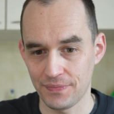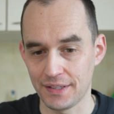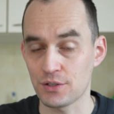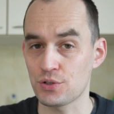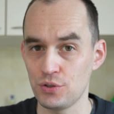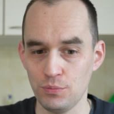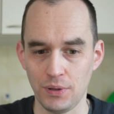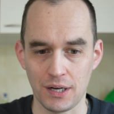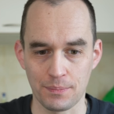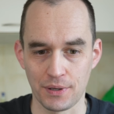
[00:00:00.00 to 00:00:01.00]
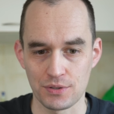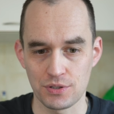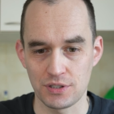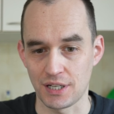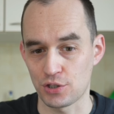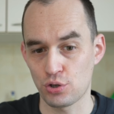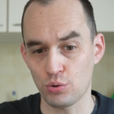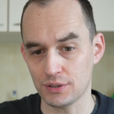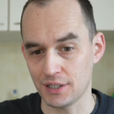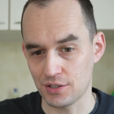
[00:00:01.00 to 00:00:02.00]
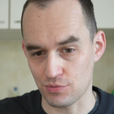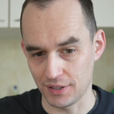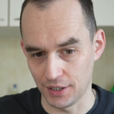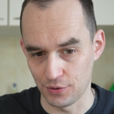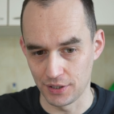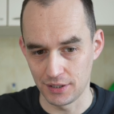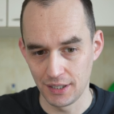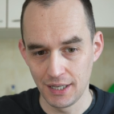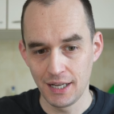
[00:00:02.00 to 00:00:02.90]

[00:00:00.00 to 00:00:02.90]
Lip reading: And there's a new blog post. It says, "Shortcuts Reloaded.